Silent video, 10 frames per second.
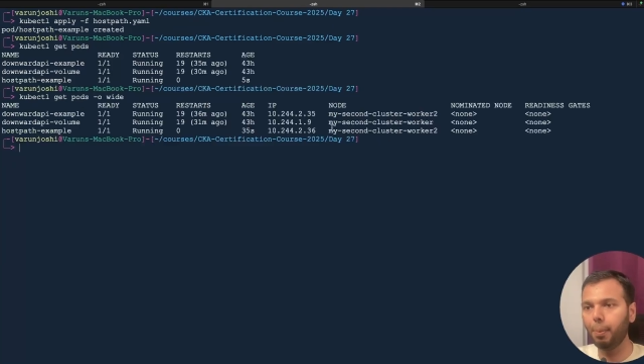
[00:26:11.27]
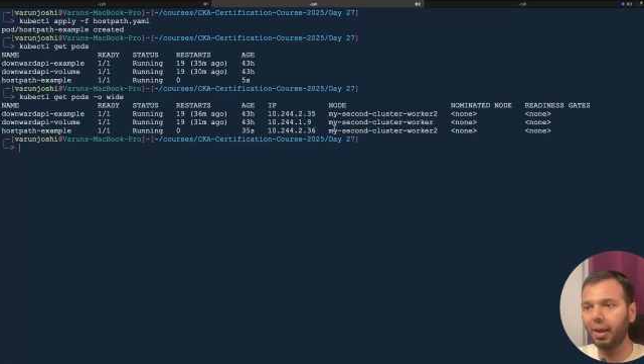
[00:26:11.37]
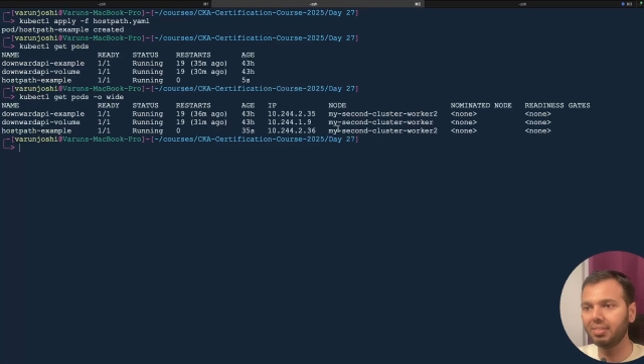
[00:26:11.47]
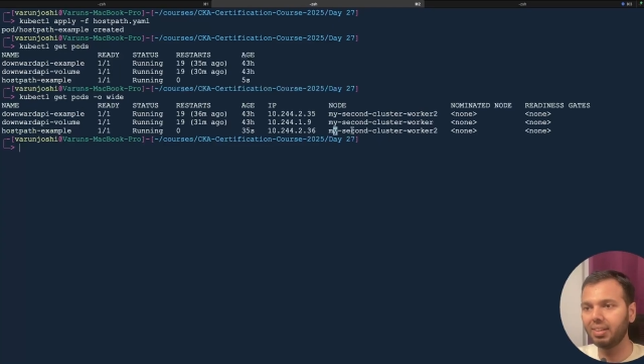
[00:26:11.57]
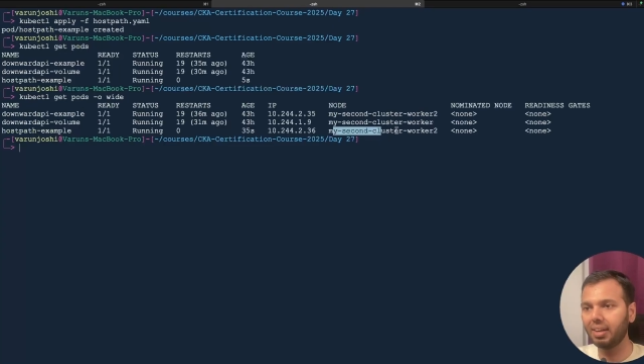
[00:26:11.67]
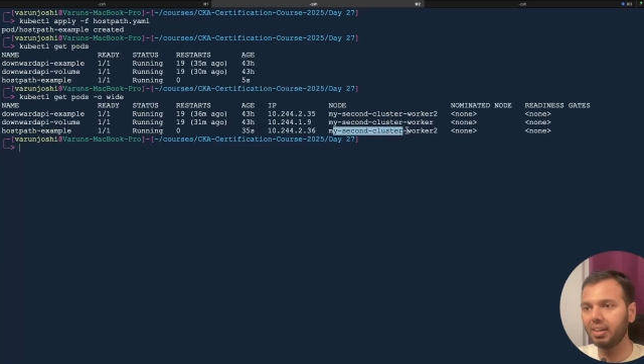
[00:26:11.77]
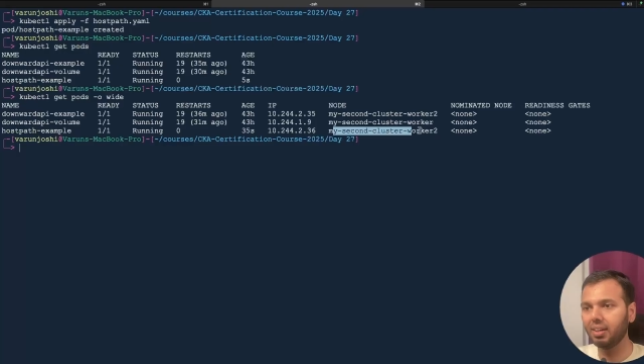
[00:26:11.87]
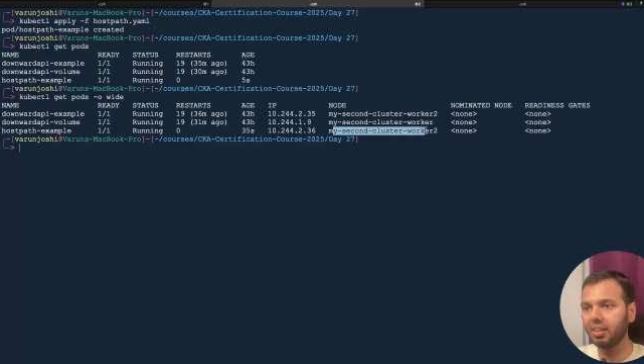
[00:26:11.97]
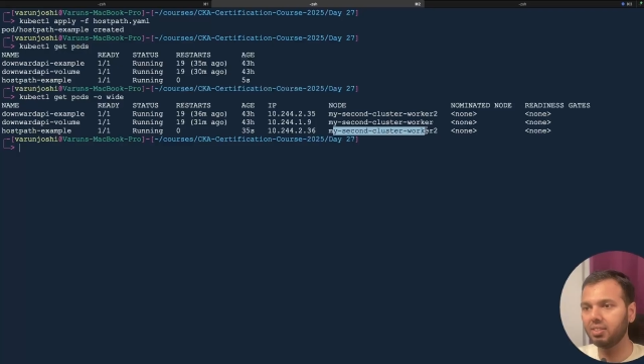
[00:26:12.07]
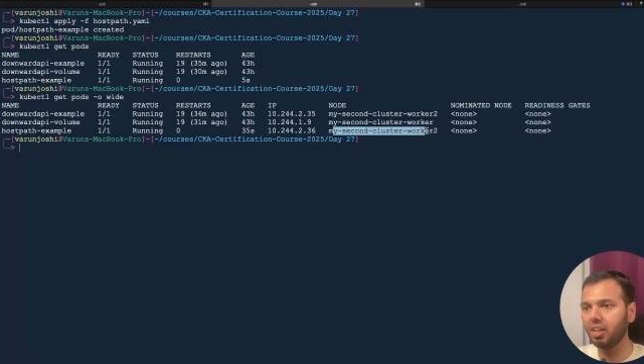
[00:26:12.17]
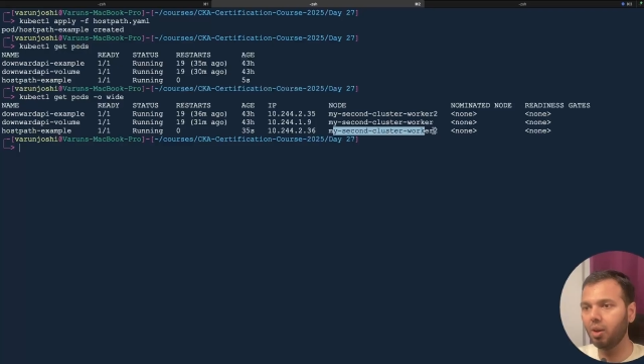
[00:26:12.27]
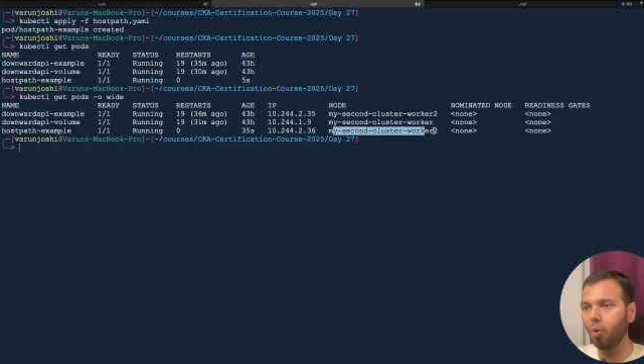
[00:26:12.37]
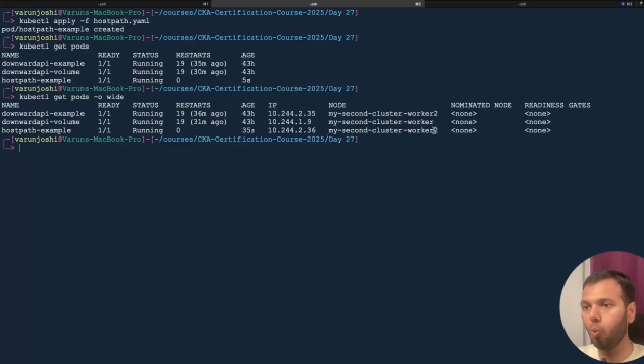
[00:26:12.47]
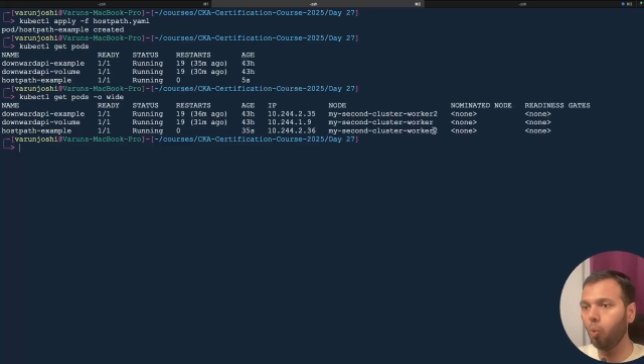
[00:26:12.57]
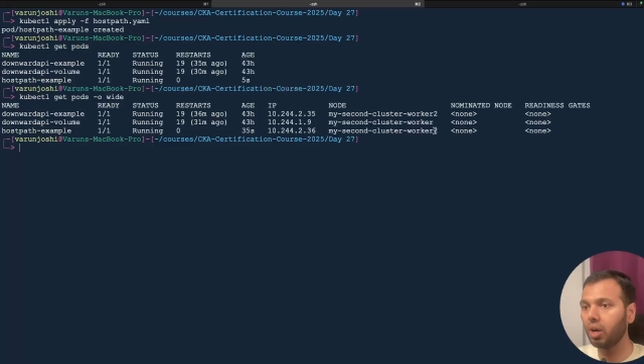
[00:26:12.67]
my second cluster
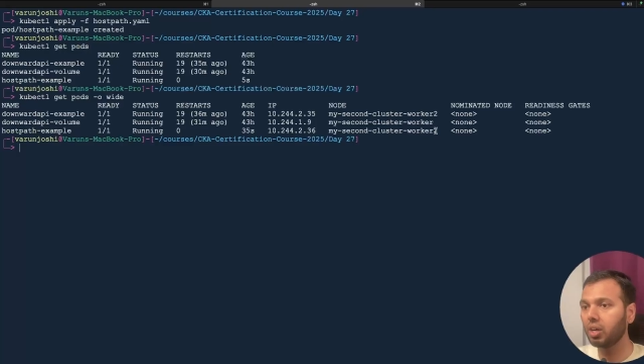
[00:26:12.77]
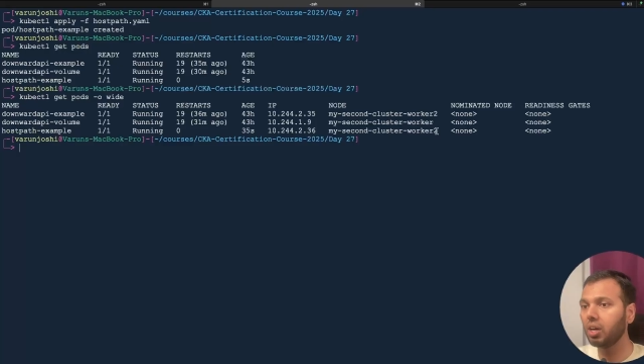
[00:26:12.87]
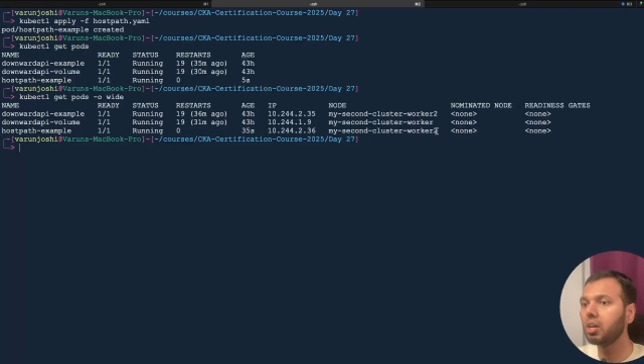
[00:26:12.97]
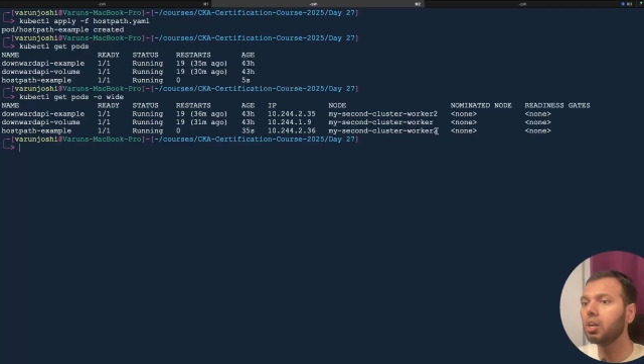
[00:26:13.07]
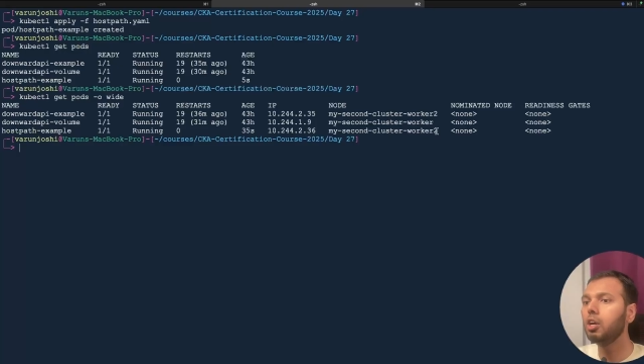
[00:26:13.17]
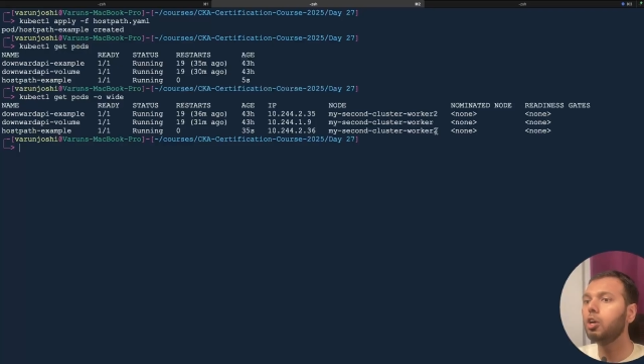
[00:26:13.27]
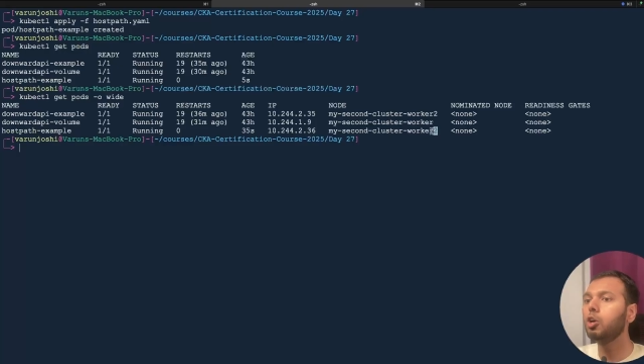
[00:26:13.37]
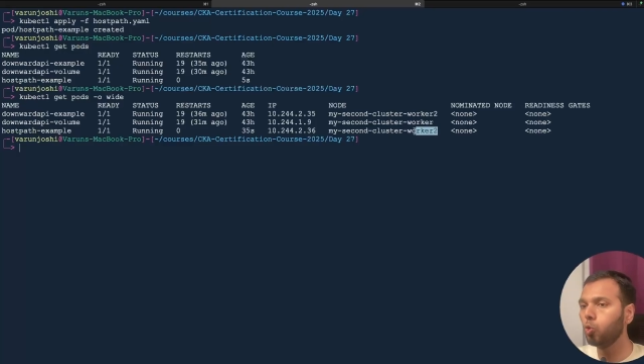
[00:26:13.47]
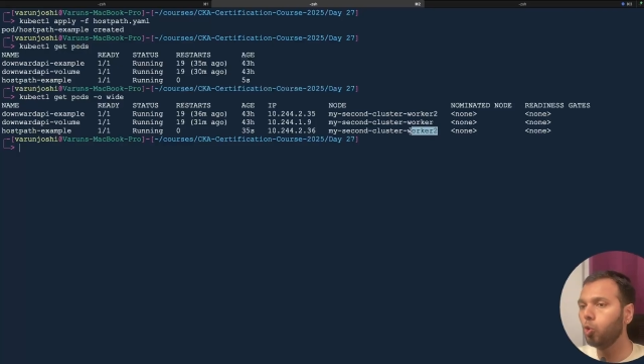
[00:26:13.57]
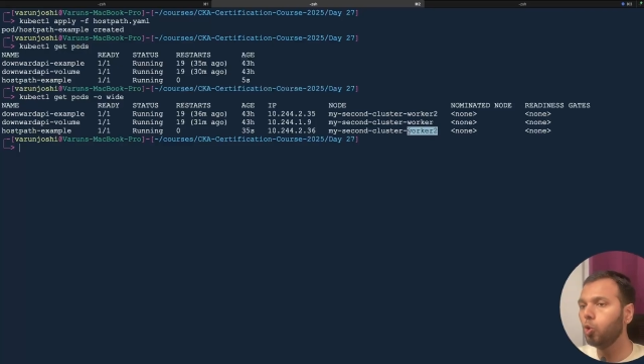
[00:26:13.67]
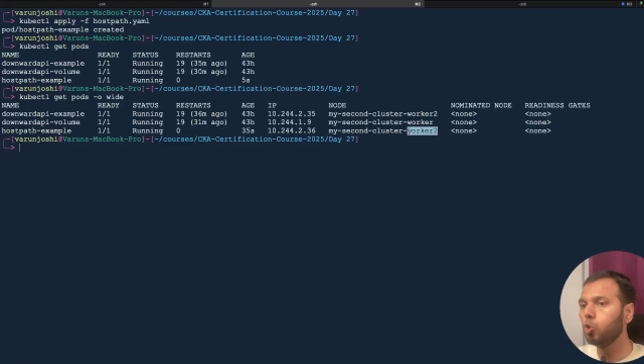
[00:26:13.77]
worker 2.